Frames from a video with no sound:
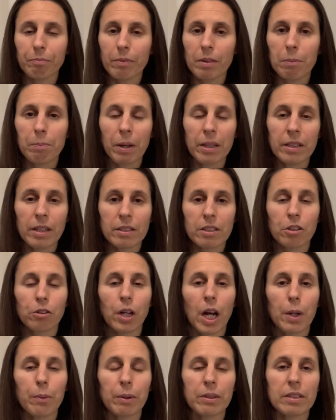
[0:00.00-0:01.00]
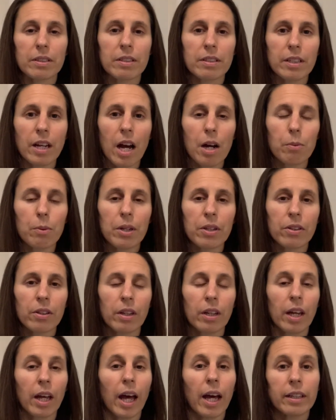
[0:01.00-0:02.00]
But that's a great one to start with.
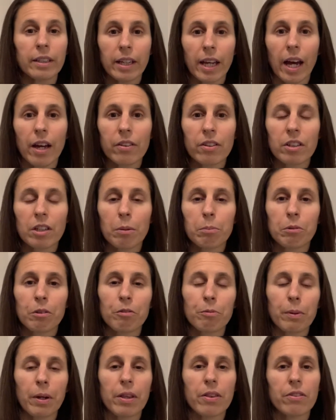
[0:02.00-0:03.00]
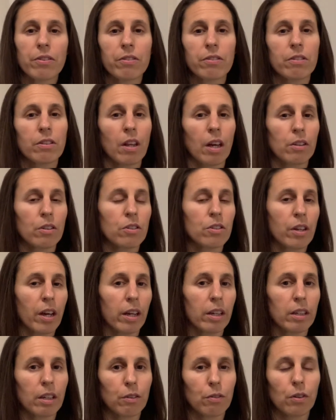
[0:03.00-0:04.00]
And count the number of breaths that you
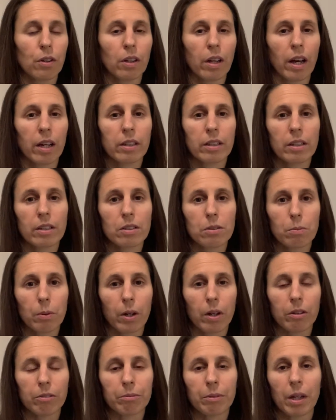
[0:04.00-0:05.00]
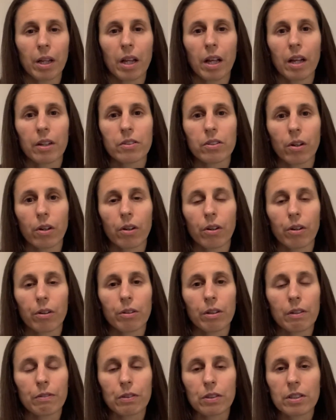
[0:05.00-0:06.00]
take if you like as well. So
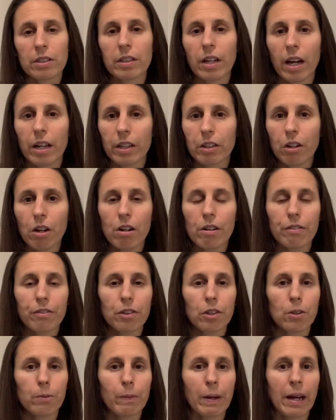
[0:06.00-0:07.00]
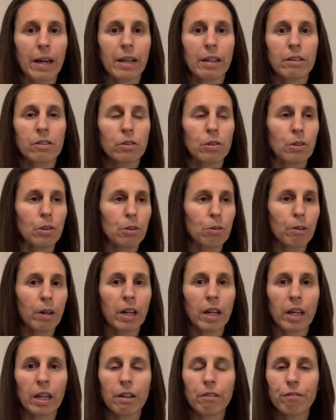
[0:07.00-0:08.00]
if you're starting off, you may do
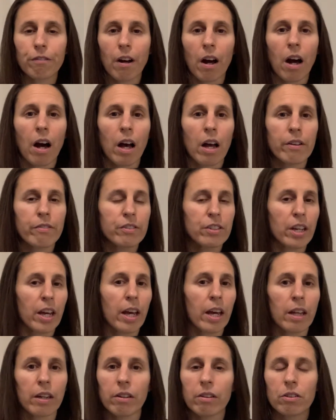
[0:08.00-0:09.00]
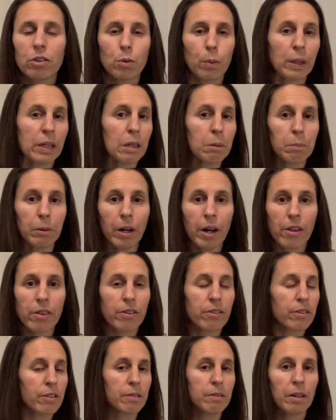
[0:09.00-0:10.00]
3, 5, 10, 20
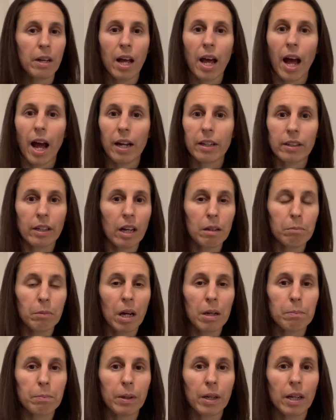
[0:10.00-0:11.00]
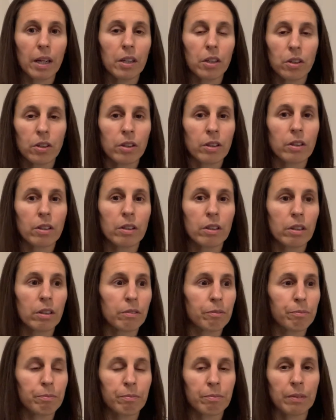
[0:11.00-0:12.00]
breaths, and that might be
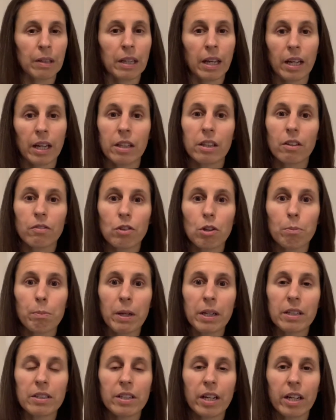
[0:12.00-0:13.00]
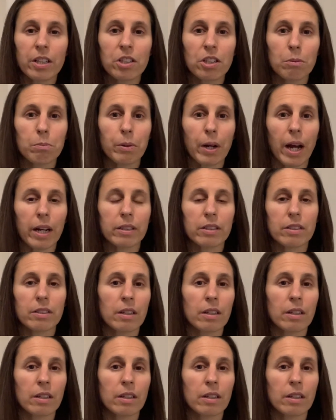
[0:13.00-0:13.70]
the length of your meditation practice.